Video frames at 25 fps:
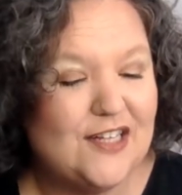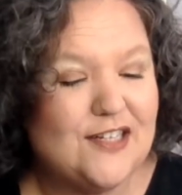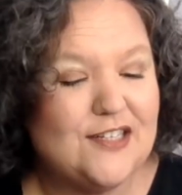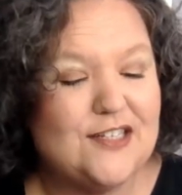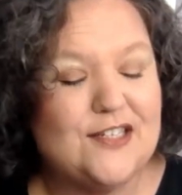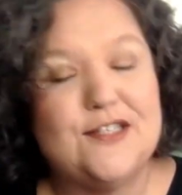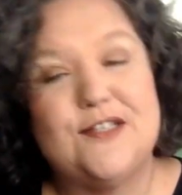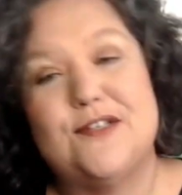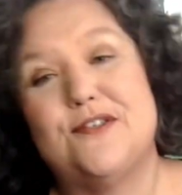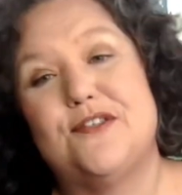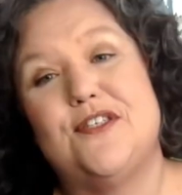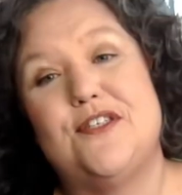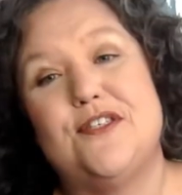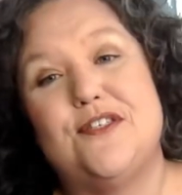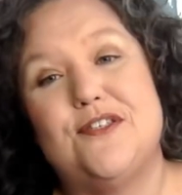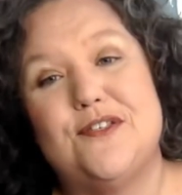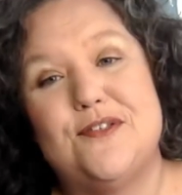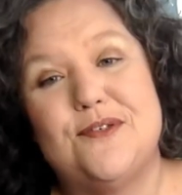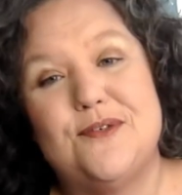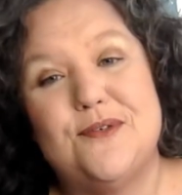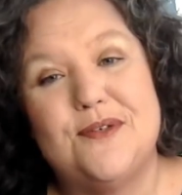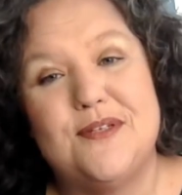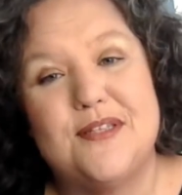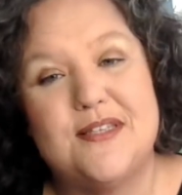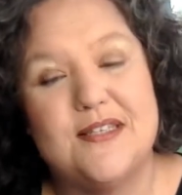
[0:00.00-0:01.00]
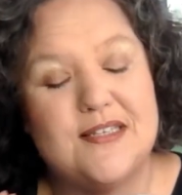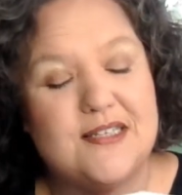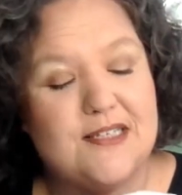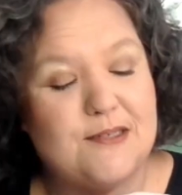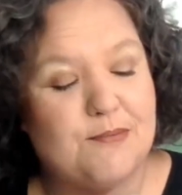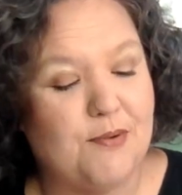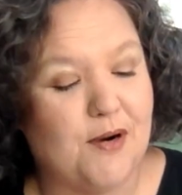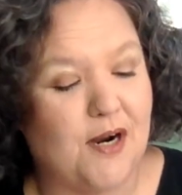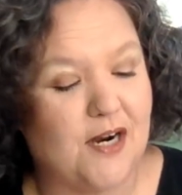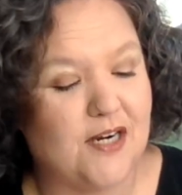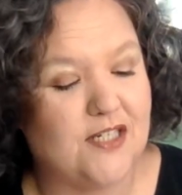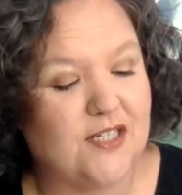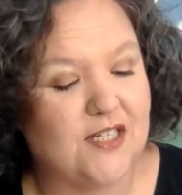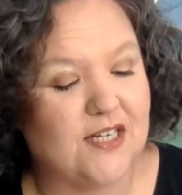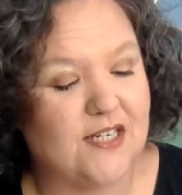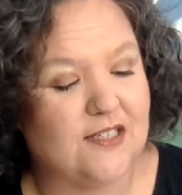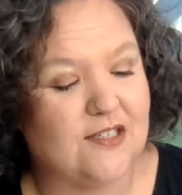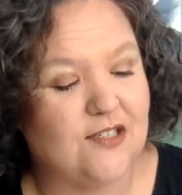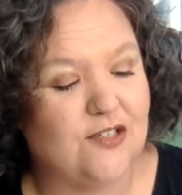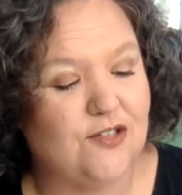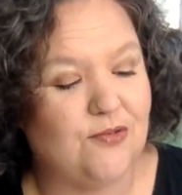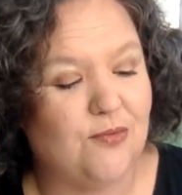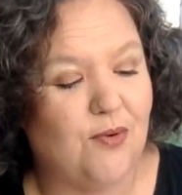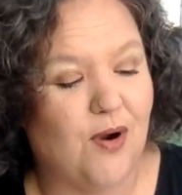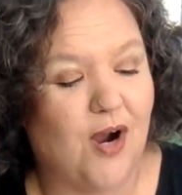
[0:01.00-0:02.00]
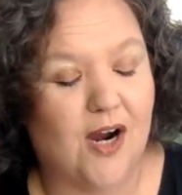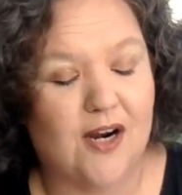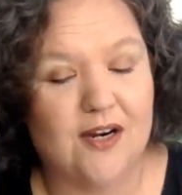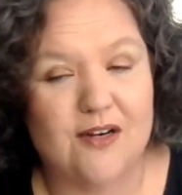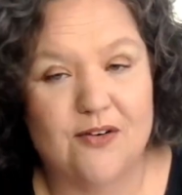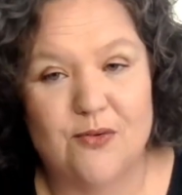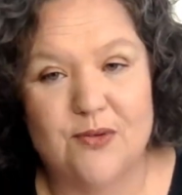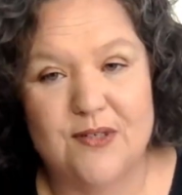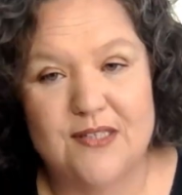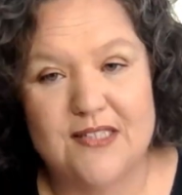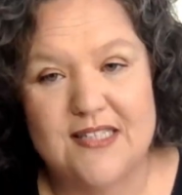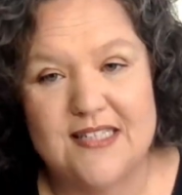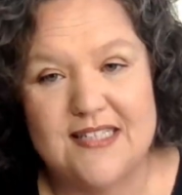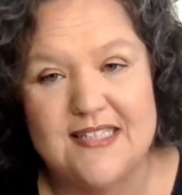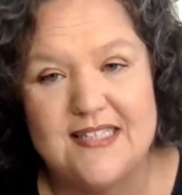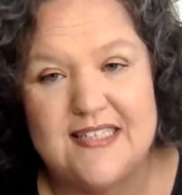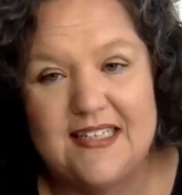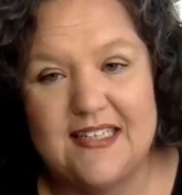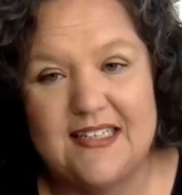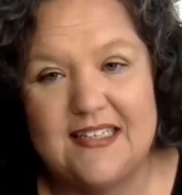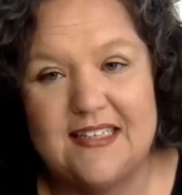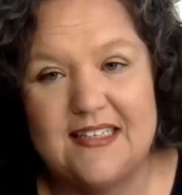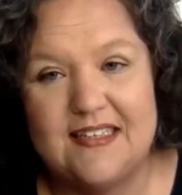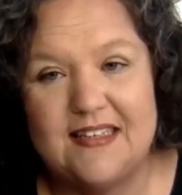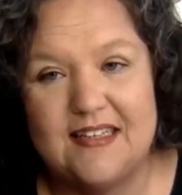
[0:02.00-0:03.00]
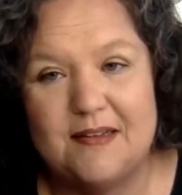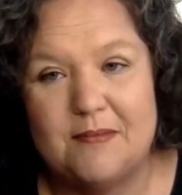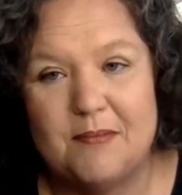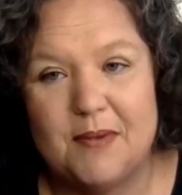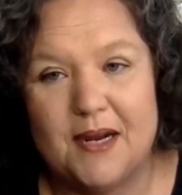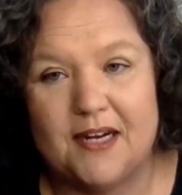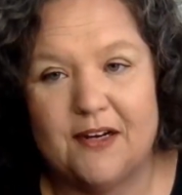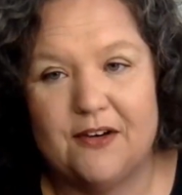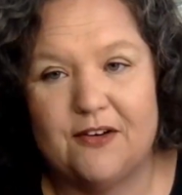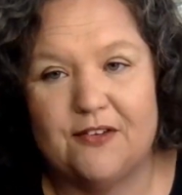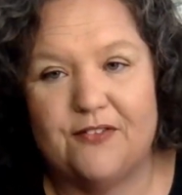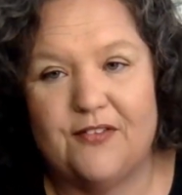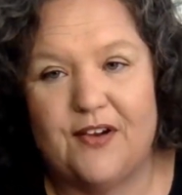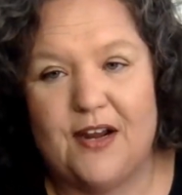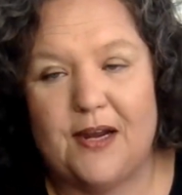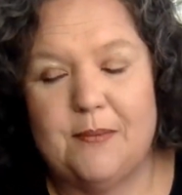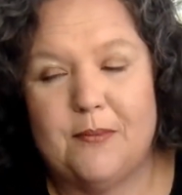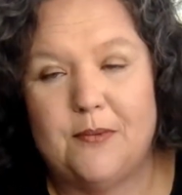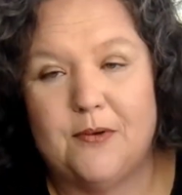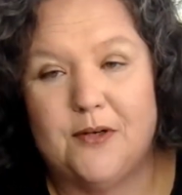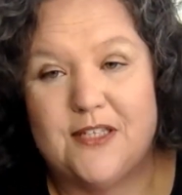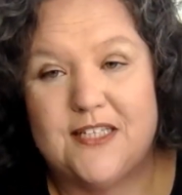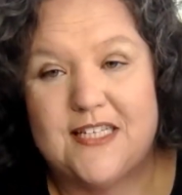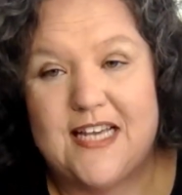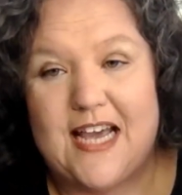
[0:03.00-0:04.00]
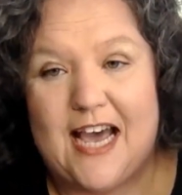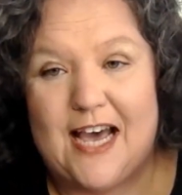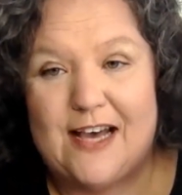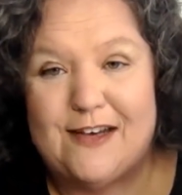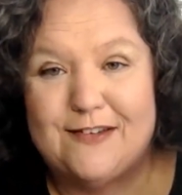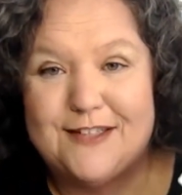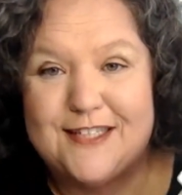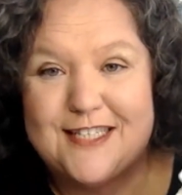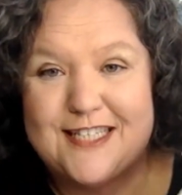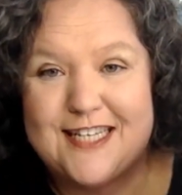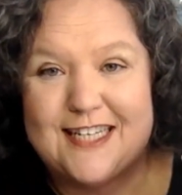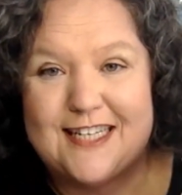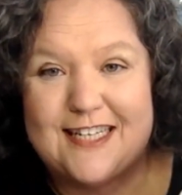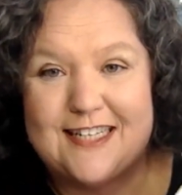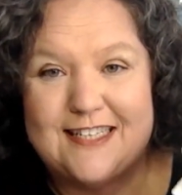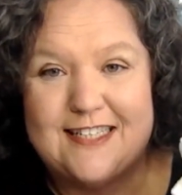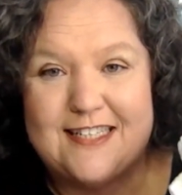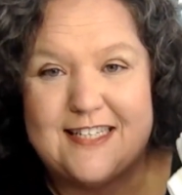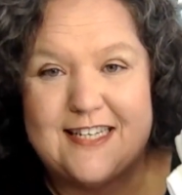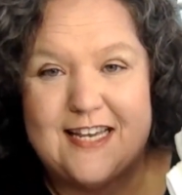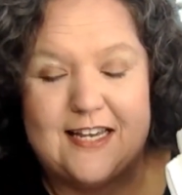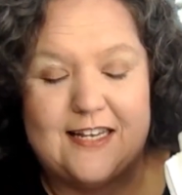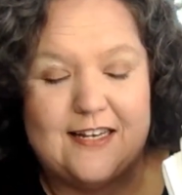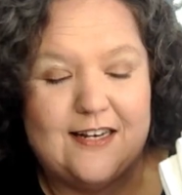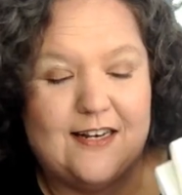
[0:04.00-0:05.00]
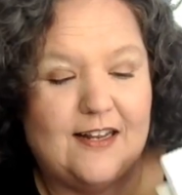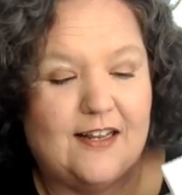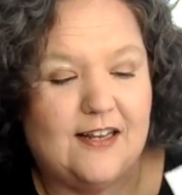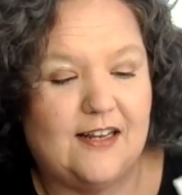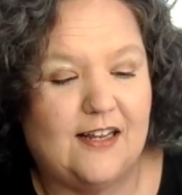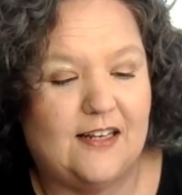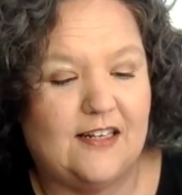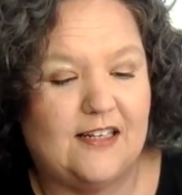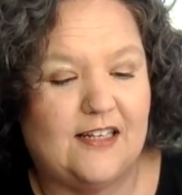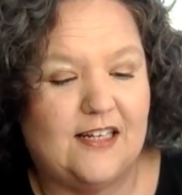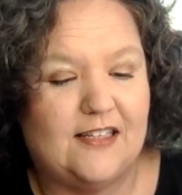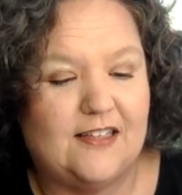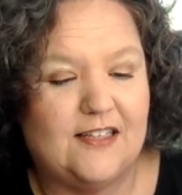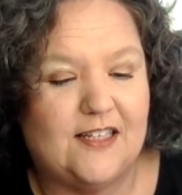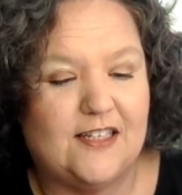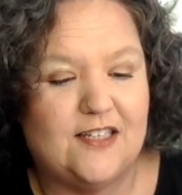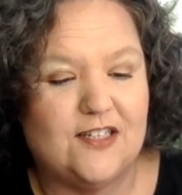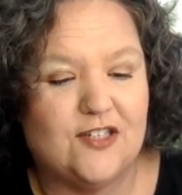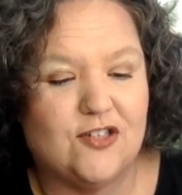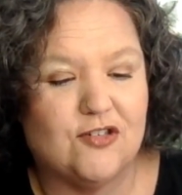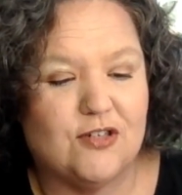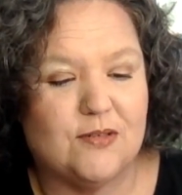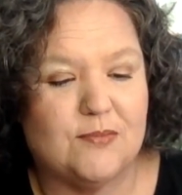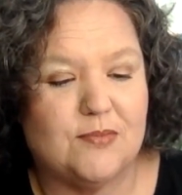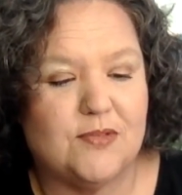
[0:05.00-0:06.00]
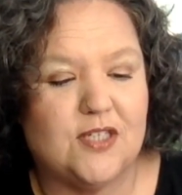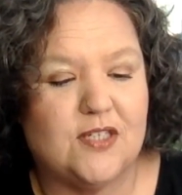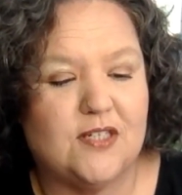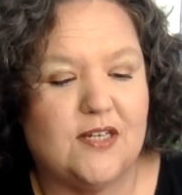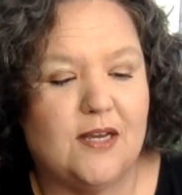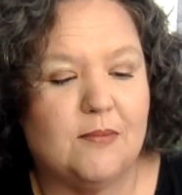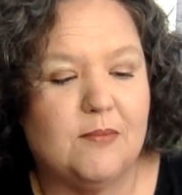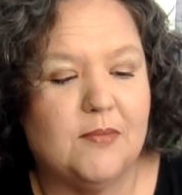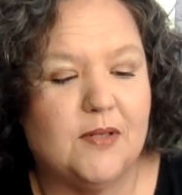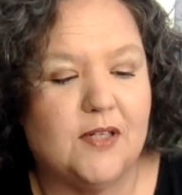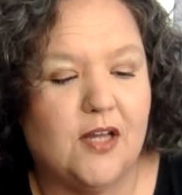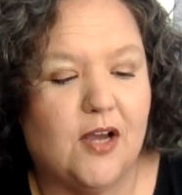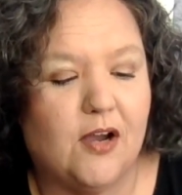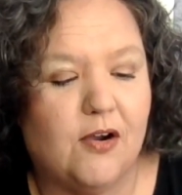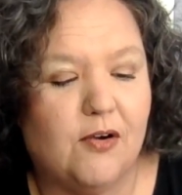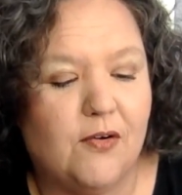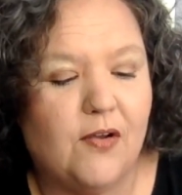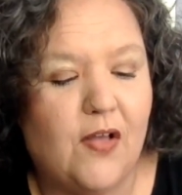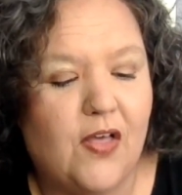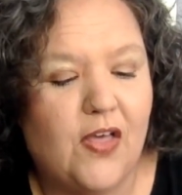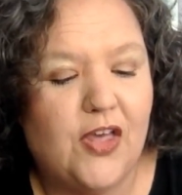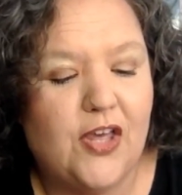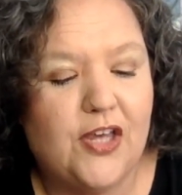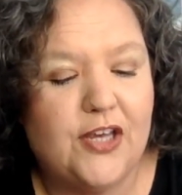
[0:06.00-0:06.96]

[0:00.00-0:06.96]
So to do this project, you are going to need the microfiber towels, like I said in the description down below.